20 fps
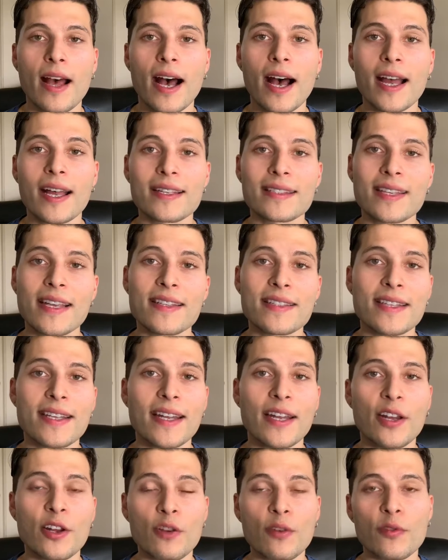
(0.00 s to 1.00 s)
High
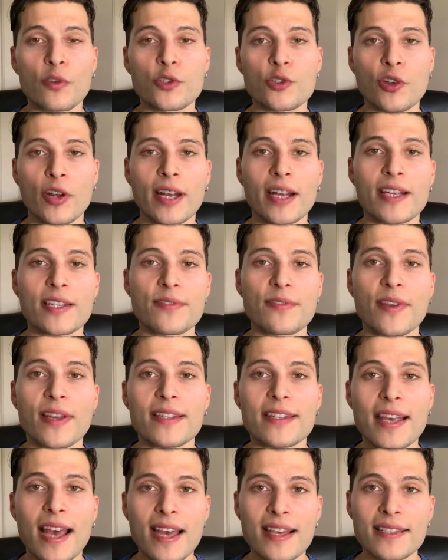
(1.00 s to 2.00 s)
intensity interval training is
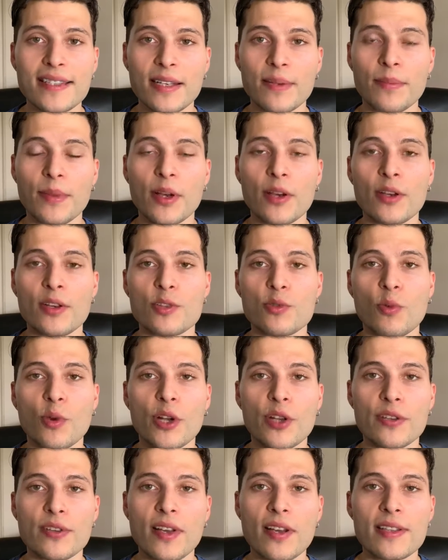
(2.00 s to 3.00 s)
fantastic because
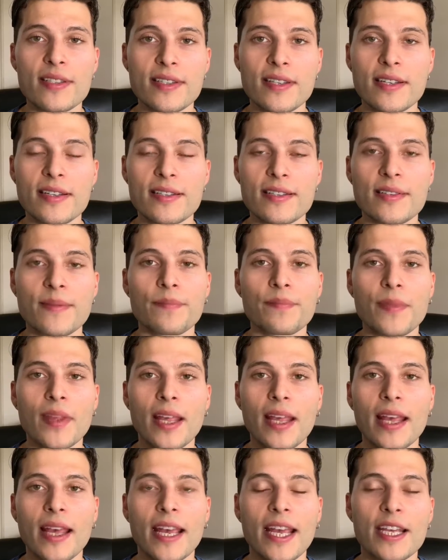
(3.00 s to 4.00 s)
what it does is
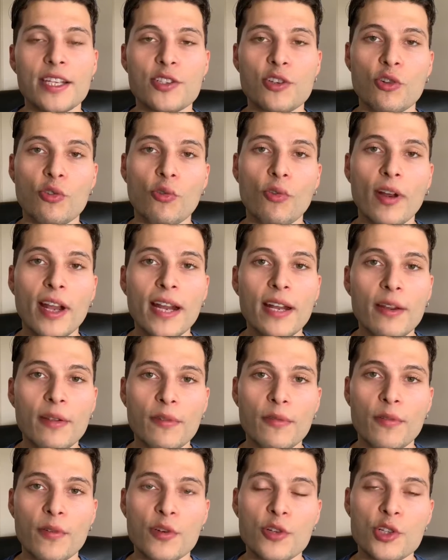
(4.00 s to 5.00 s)
it's
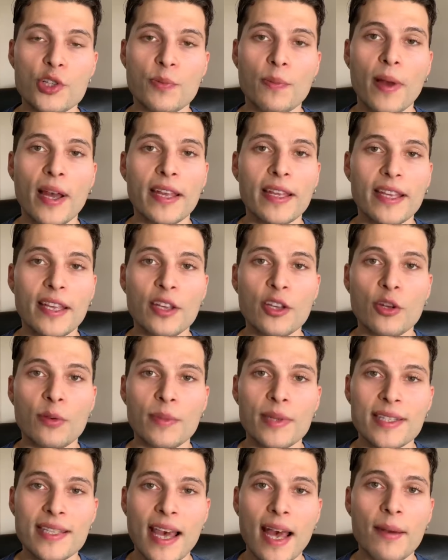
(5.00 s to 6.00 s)
great for spiking your
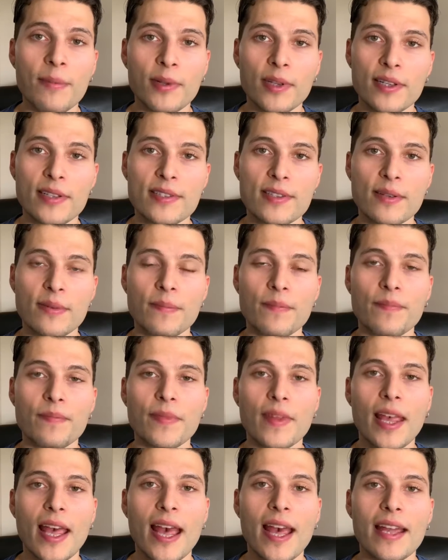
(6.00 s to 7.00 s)
metabolism
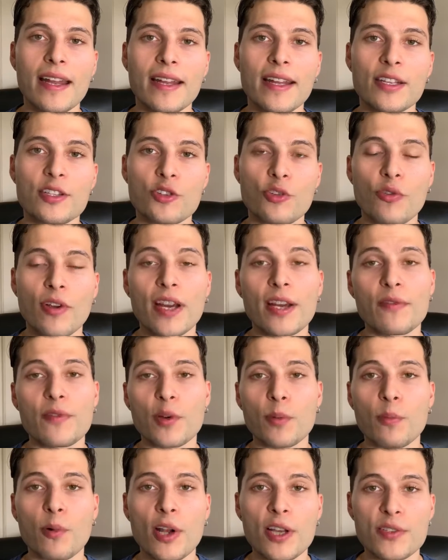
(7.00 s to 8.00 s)
and it's great if
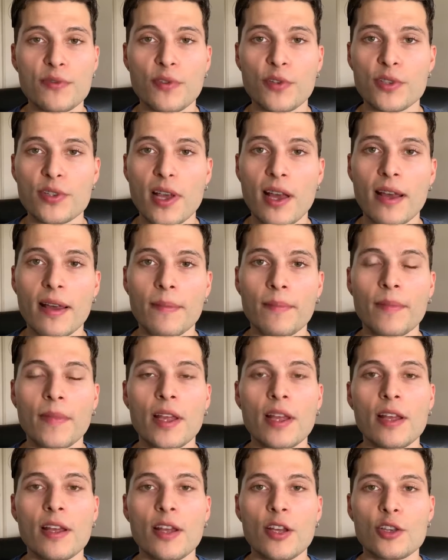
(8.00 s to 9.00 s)
you're pressed for time.
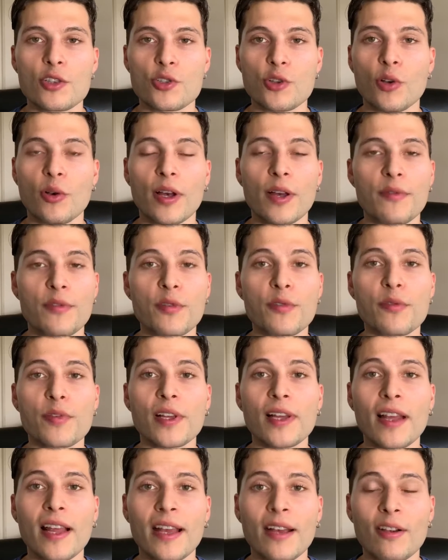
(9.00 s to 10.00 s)
So if you
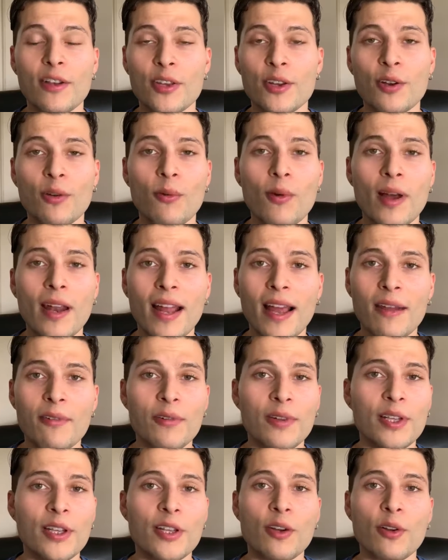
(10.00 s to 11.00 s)
feel like, you know what, I
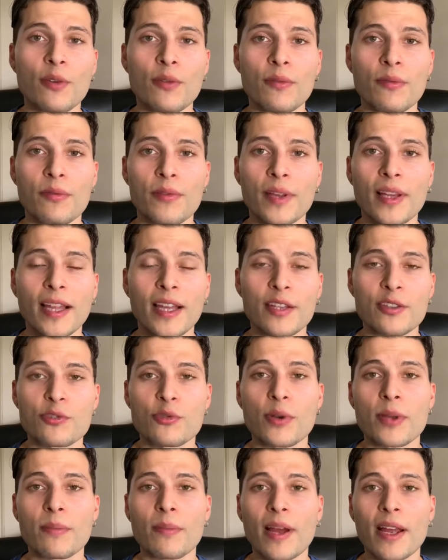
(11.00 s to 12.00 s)
really don't feel like
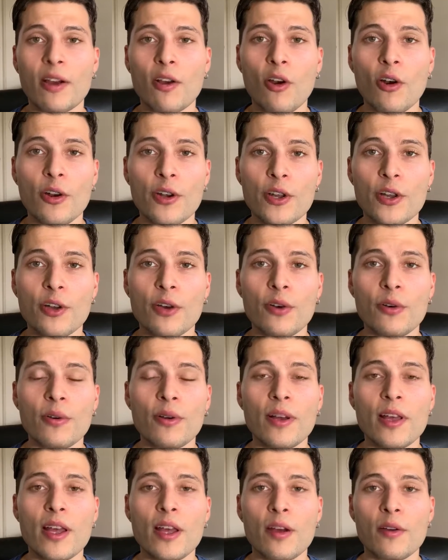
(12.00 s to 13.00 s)
doing my
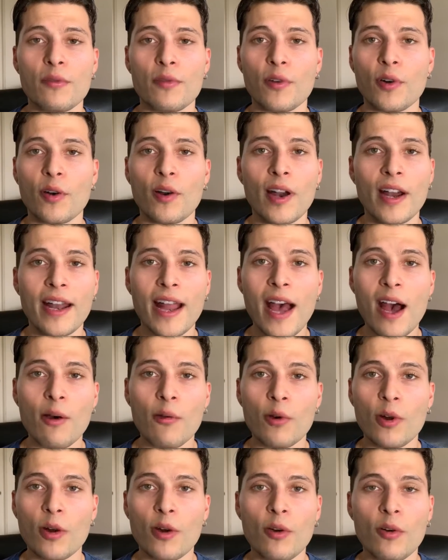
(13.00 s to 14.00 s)
cardio for an
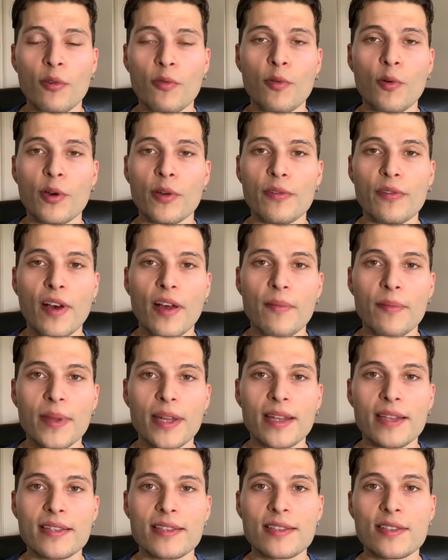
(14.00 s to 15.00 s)
hour or 45
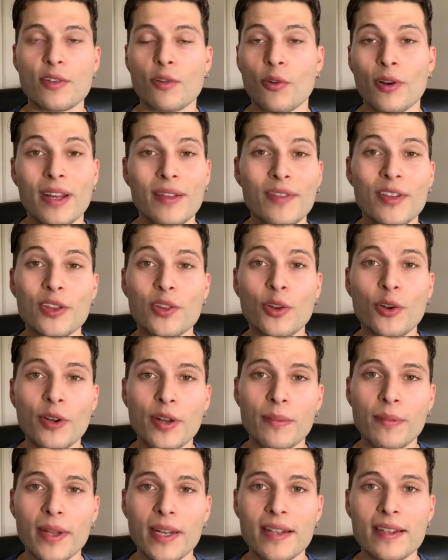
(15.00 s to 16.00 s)
minutes or even
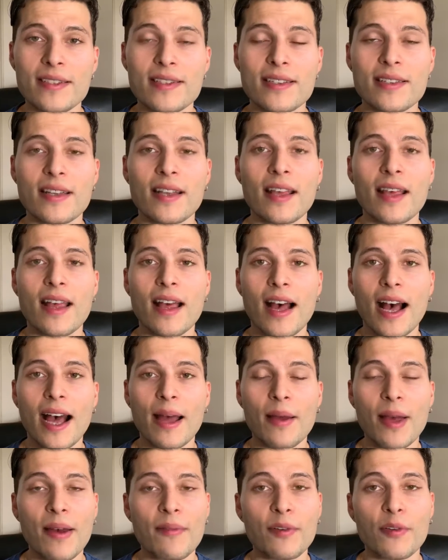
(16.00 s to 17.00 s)
30 minutes,
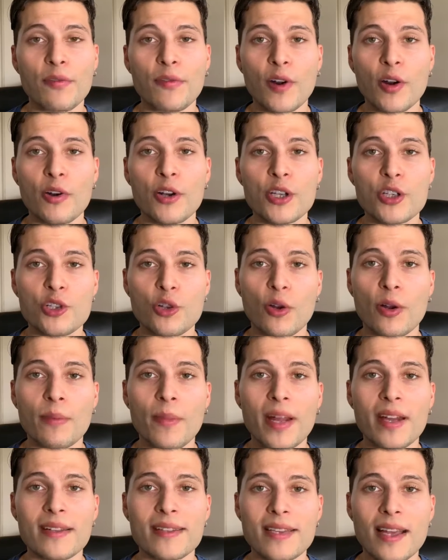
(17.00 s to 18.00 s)
I have a very short
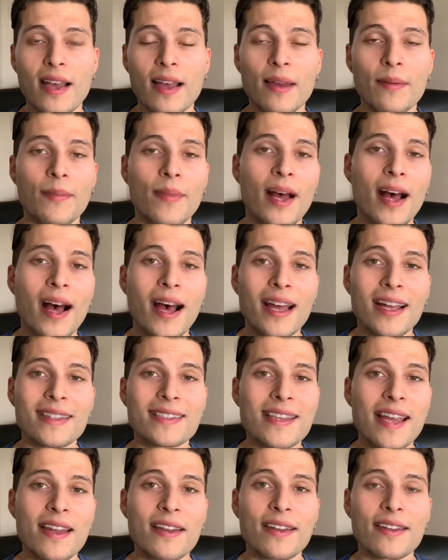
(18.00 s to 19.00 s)
amount of time. High,
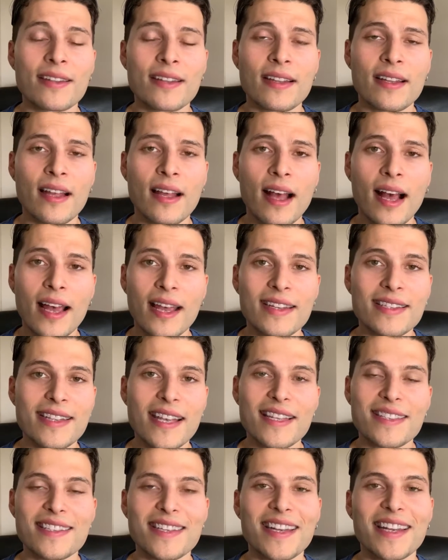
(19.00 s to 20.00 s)
intended, high
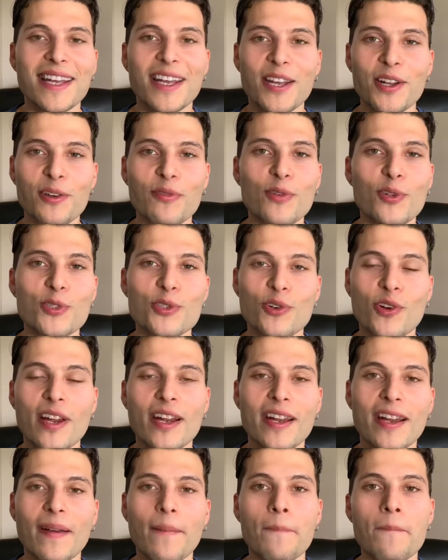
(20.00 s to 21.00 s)
intensity interval
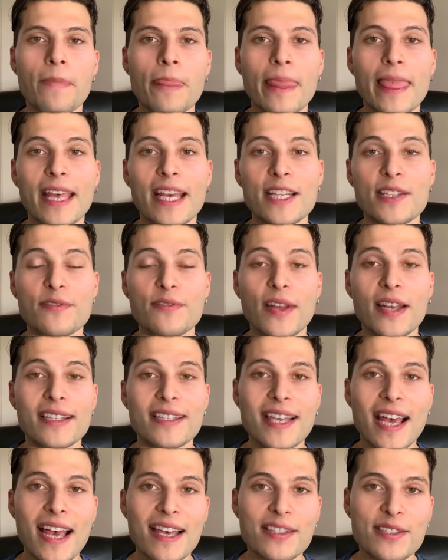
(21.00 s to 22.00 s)
training is
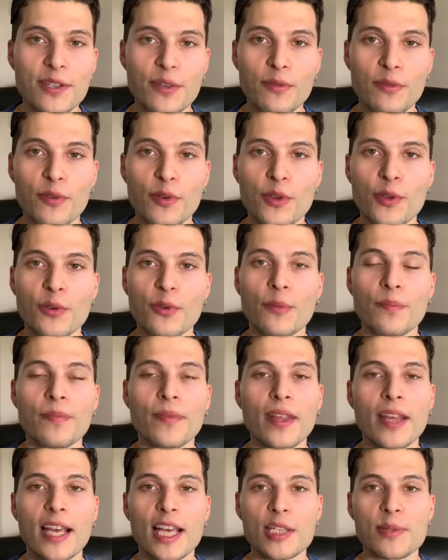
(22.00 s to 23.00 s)
fantastic for you,
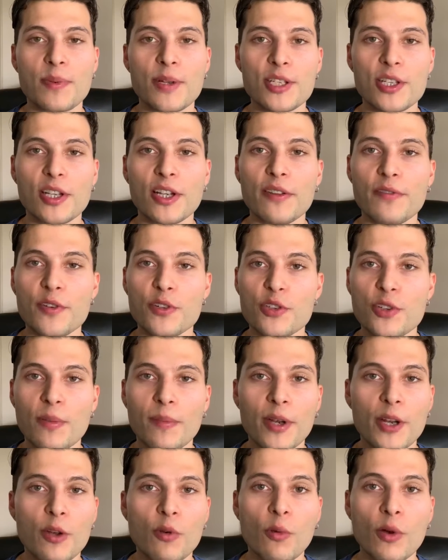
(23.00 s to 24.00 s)
especially if you're
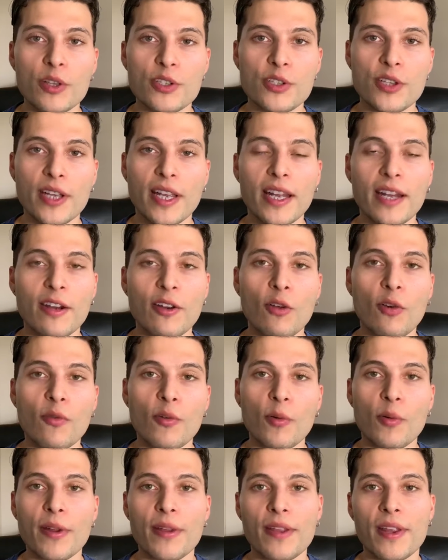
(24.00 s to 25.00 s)
somebody who wants to get it
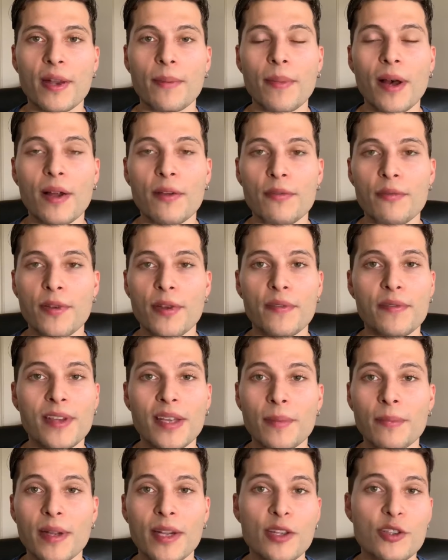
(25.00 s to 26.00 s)
over with in about
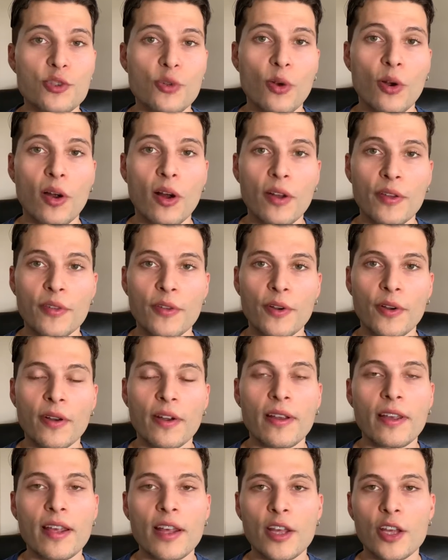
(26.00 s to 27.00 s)
15 minutes or
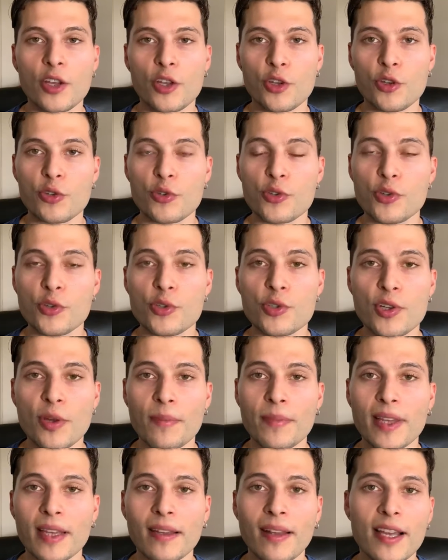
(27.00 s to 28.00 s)
under. You do
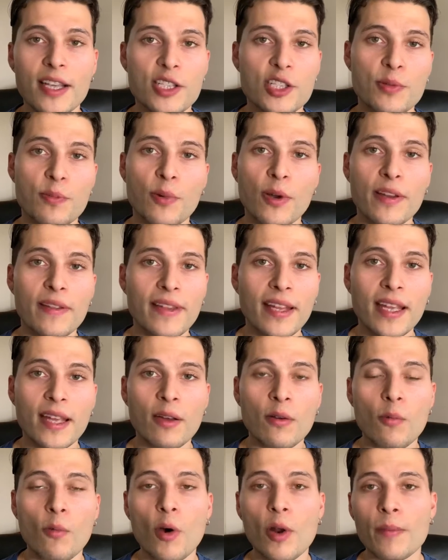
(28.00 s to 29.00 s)
something like
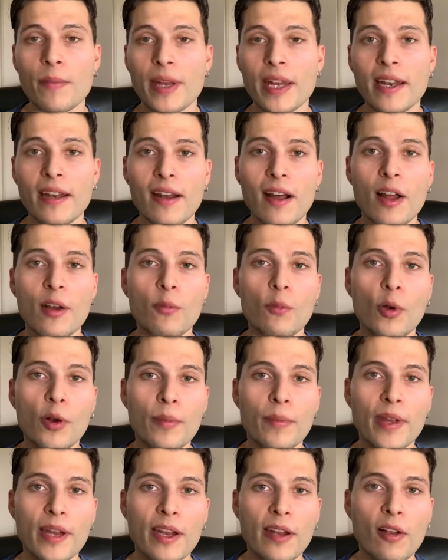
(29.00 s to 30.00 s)
sprinting, one minute on,
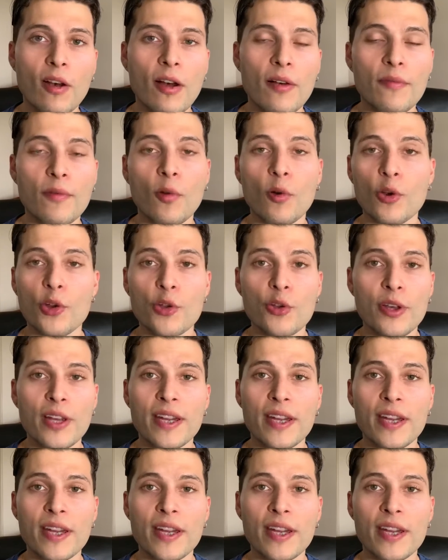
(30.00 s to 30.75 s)
one minute off, or you